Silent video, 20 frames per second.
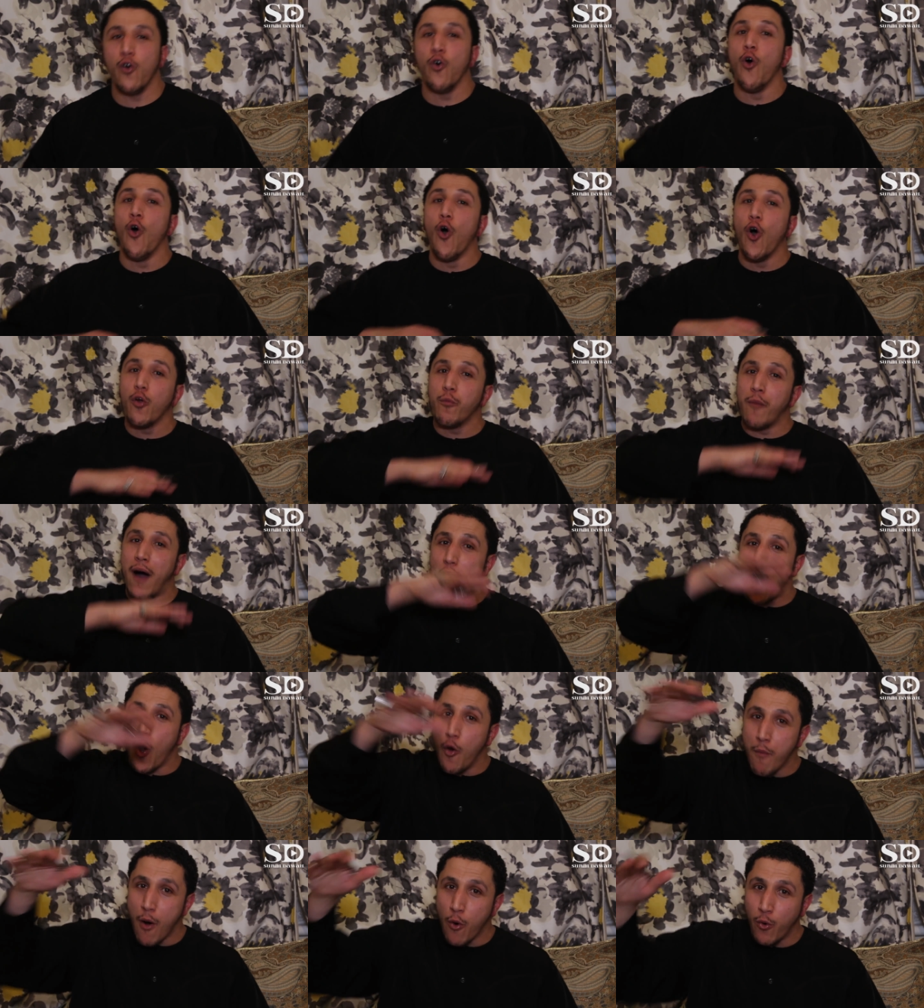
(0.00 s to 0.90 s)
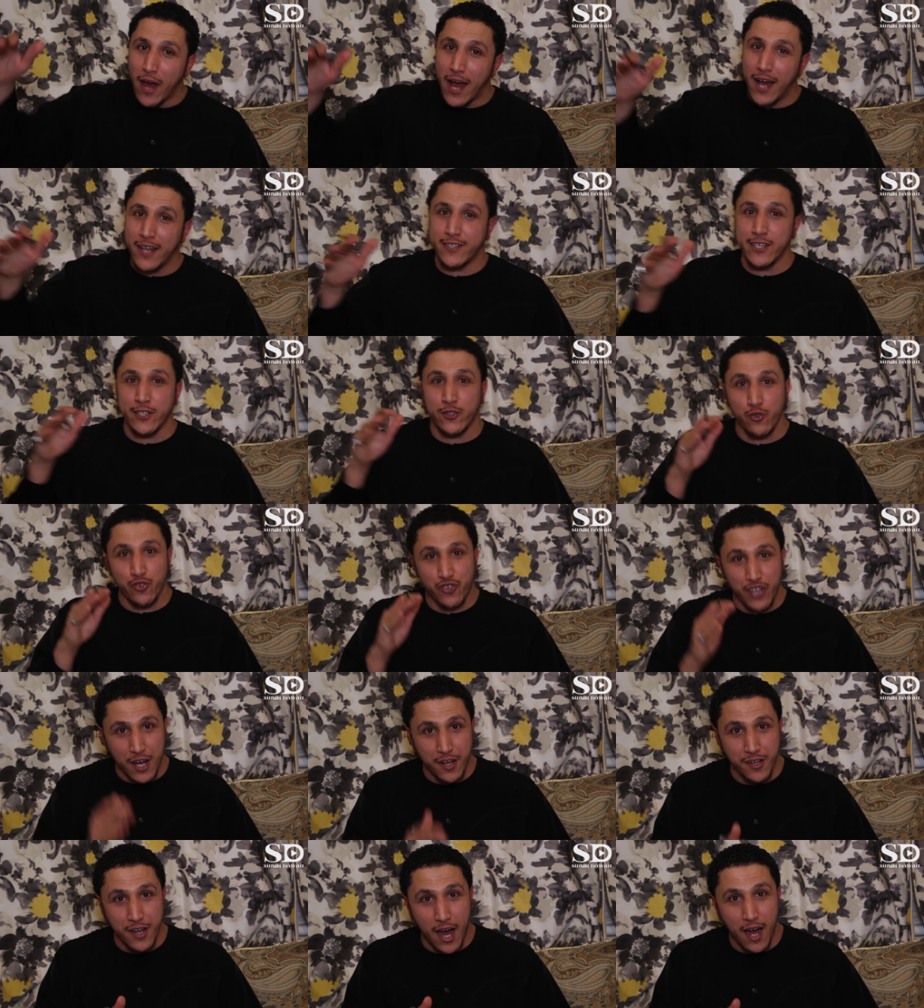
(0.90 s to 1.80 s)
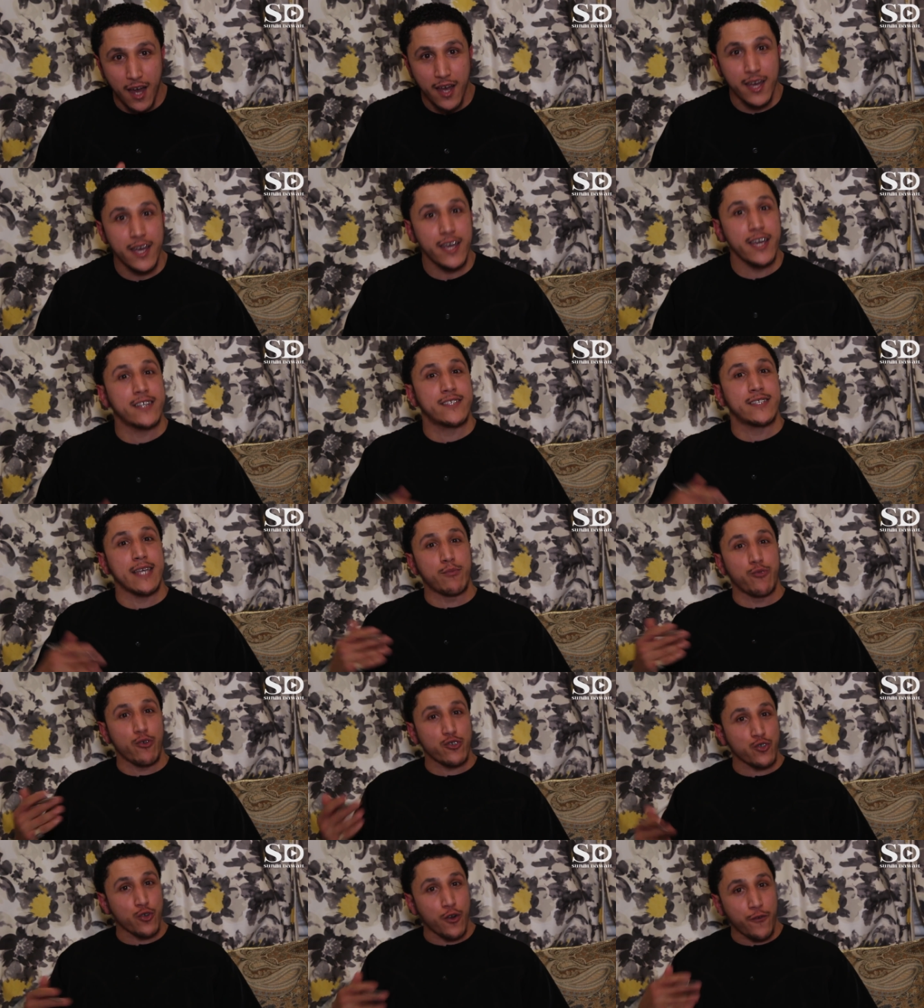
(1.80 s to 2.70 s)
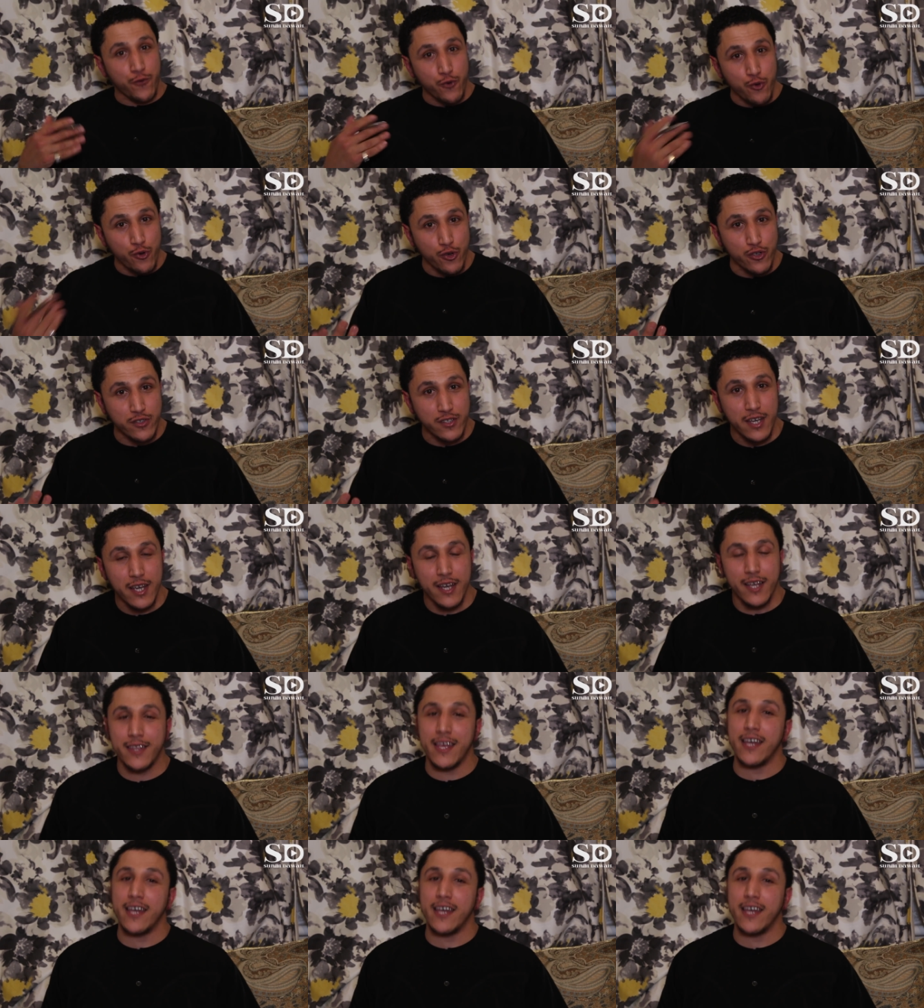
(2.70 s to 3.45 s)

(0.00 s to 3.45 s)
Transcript: Whole my ummah will enter to Jannah except those who refuse.